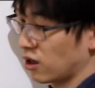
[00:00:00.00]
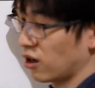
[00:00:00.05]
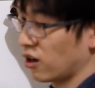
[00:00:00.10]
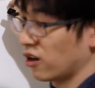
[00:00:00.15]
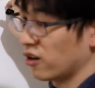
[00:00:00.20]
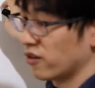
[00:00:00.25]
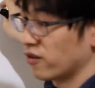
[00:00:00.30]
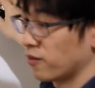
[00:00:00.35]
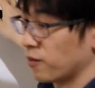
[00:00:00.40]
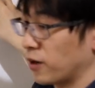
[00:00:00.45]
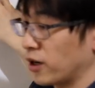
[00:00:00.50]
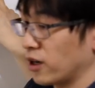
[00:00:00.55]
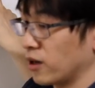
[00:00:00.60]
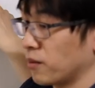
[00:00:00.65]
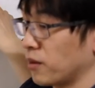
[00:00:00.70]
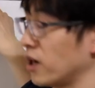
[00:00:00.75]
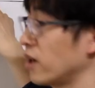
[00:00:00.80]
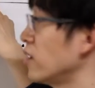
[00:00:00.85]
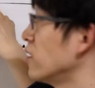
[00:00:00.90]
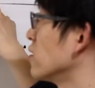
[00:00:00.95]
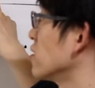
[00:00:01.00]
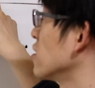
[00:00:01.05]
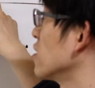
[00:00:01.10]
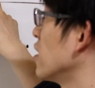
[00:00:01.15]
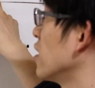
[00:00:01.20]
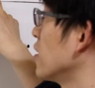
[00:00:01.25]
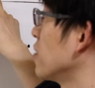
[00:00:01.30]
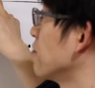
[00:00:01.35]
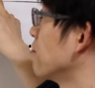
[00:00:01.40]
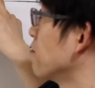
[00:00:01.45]
off by a minus
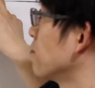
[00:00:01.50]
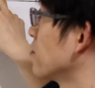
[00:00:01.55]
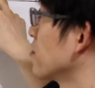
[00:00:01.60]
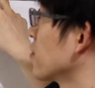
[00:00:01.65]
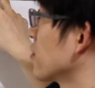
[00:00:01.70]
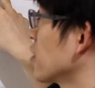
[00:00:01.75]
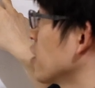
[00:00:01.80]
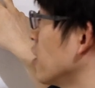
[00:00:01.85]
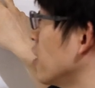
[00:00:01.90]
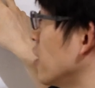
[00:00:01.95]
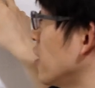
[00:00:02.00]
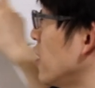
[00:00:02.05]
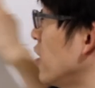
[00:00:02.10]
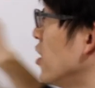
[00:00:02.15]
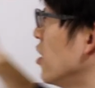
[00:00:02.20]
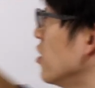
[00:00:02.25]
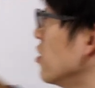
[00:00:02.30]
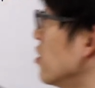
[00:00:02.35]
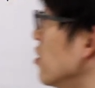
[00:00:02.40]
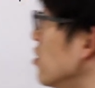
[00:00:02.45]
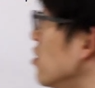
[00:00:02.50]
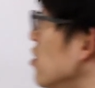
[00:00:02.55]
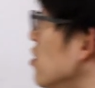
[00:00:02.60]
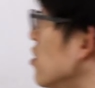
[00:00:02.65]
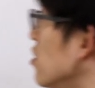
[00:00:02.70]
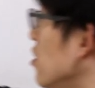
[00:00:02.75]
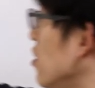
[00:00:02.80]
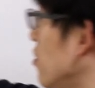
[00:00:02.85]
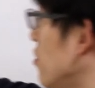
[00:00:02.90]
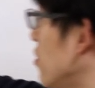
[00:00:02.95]
sign. Okay, this
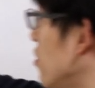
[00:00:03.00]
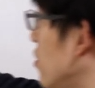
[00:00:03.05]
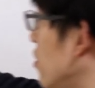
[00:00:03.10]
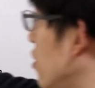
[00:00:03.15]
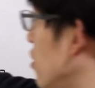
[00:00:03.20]
is in